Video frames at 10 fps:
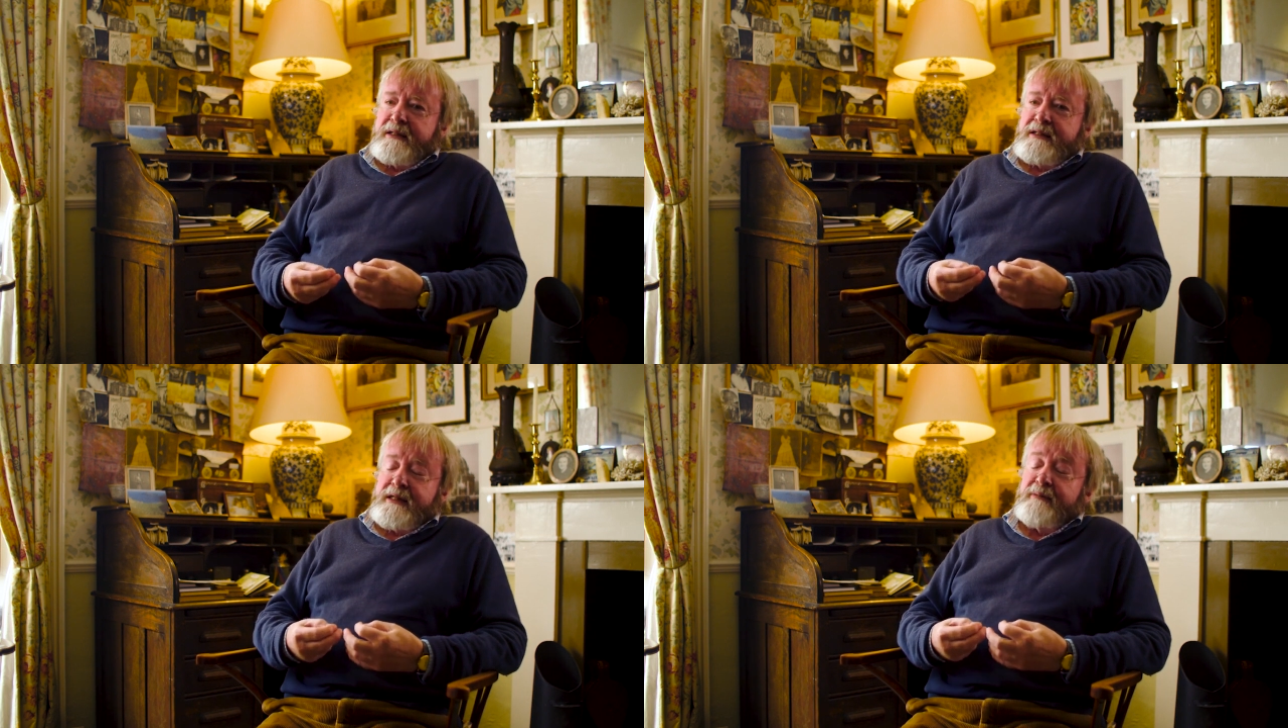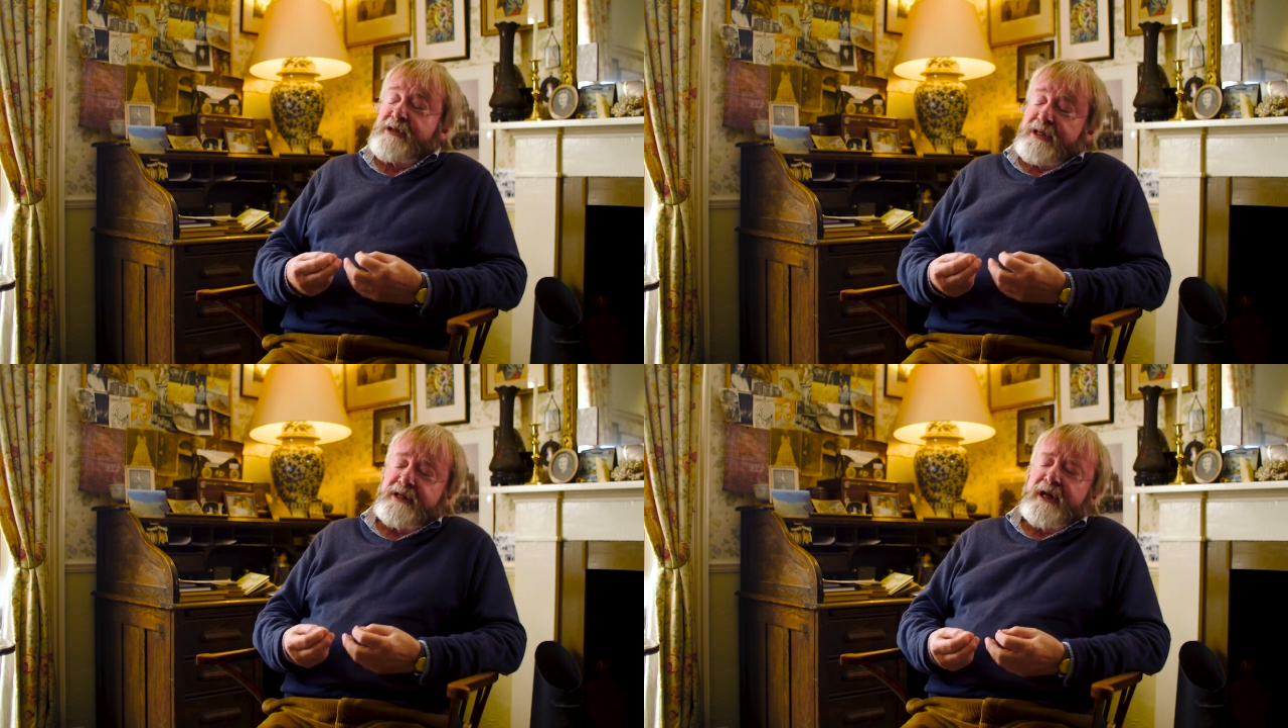
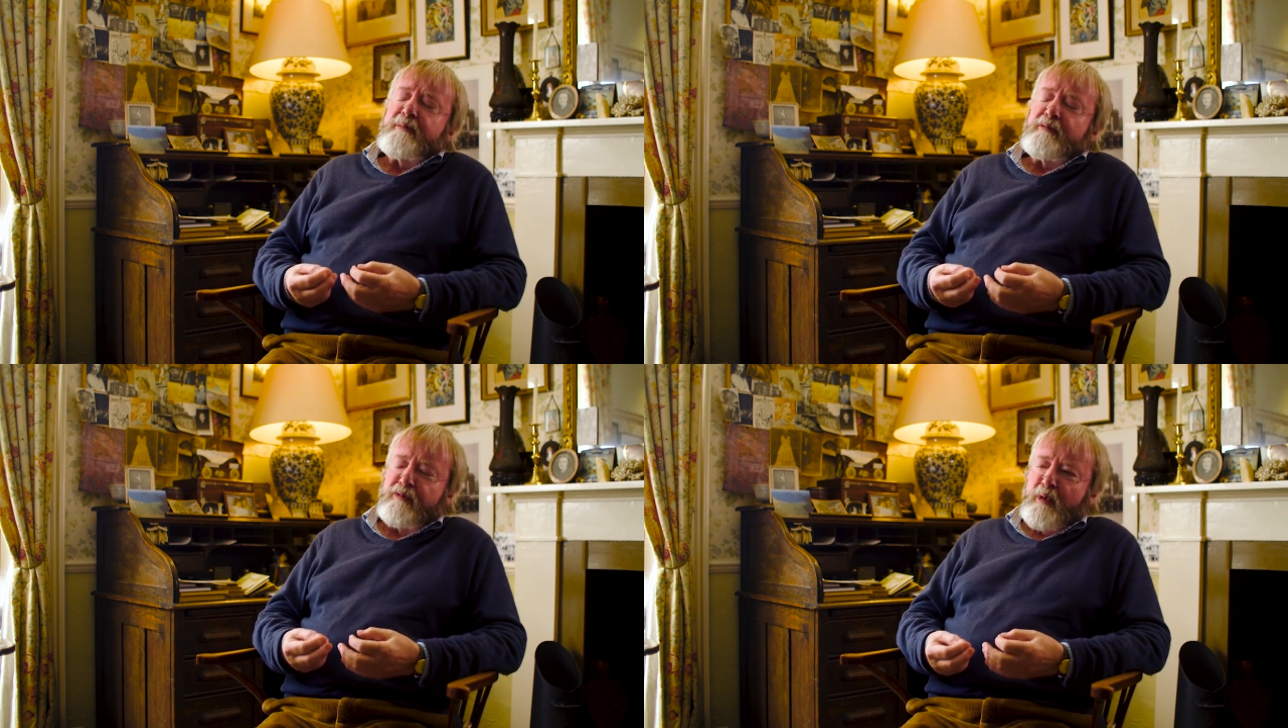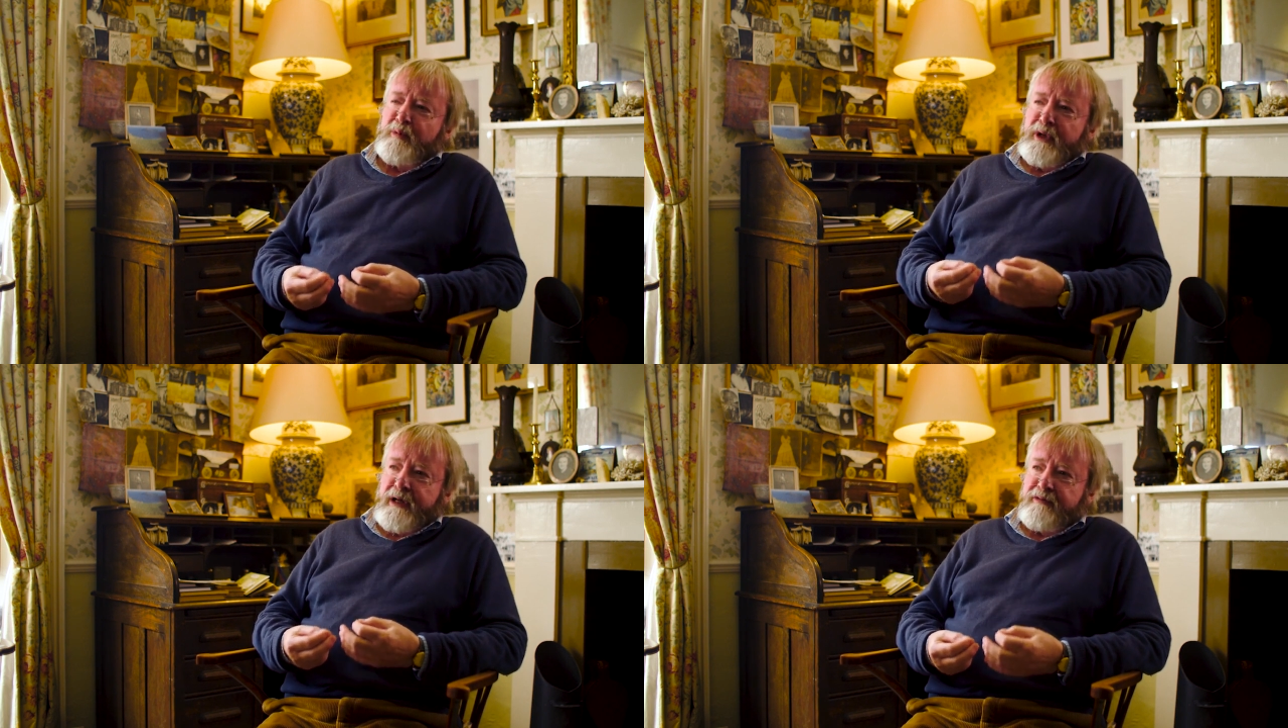seems to stem
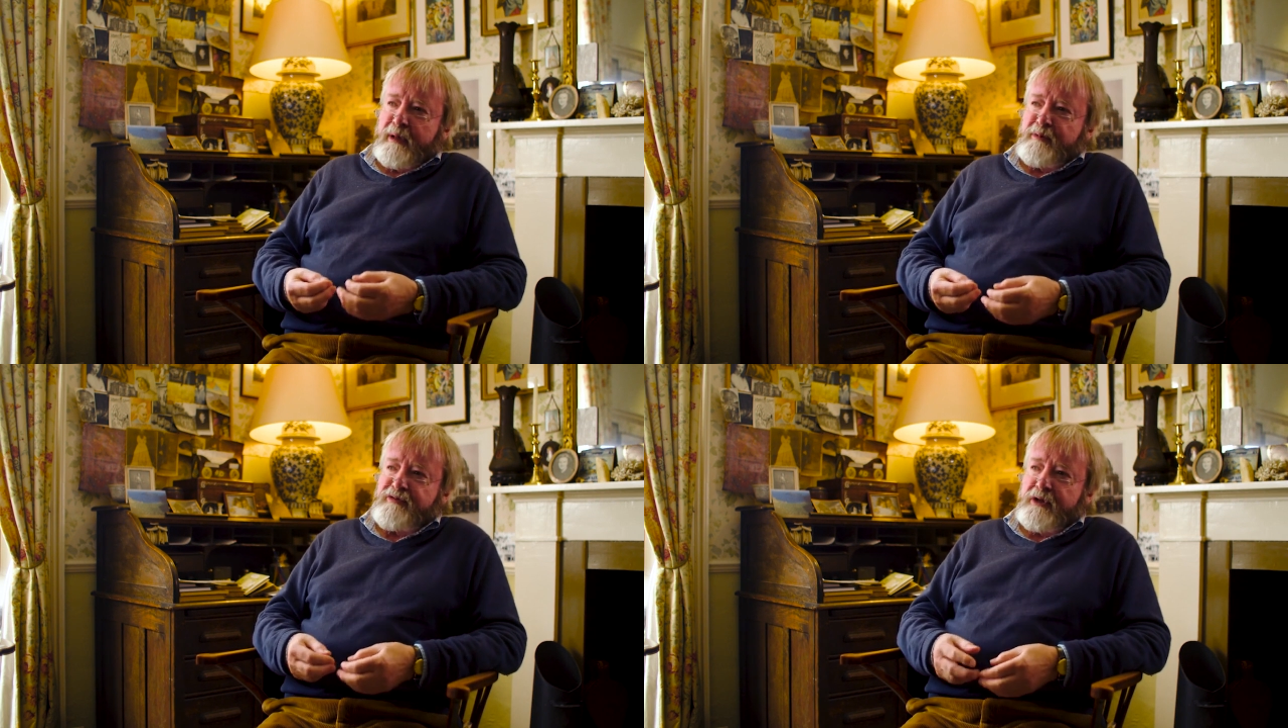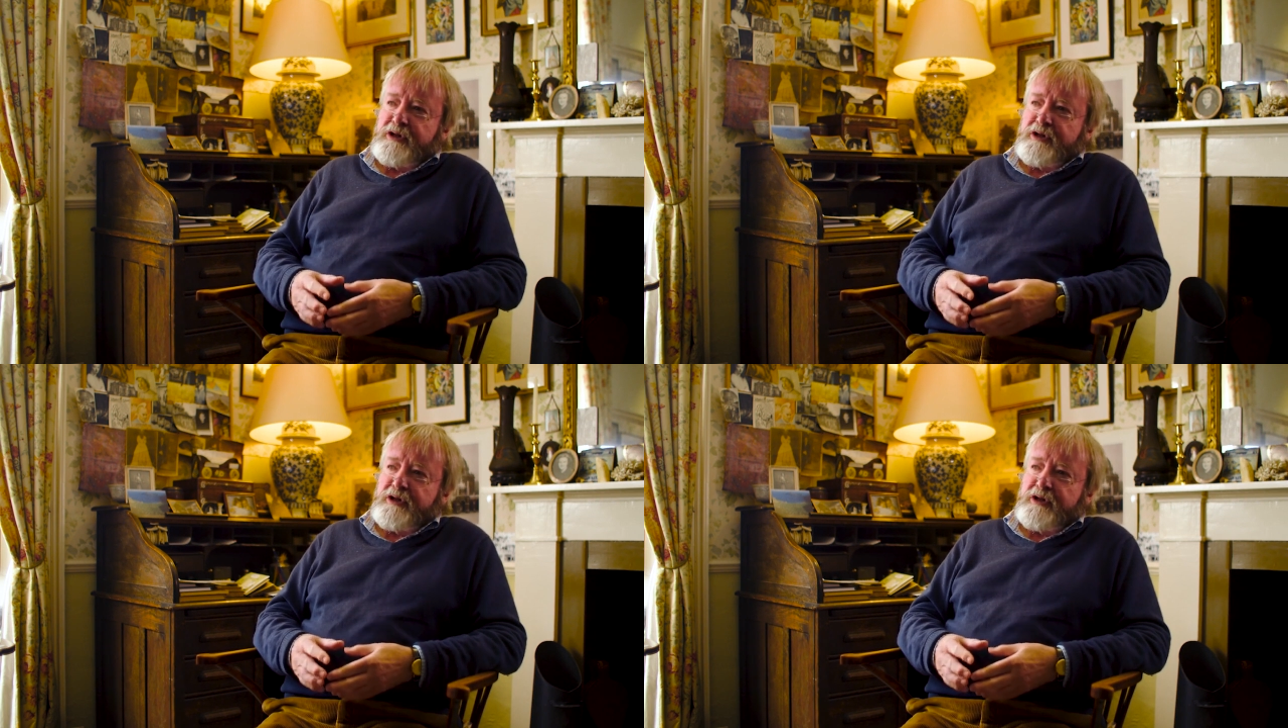from the left hemisphere,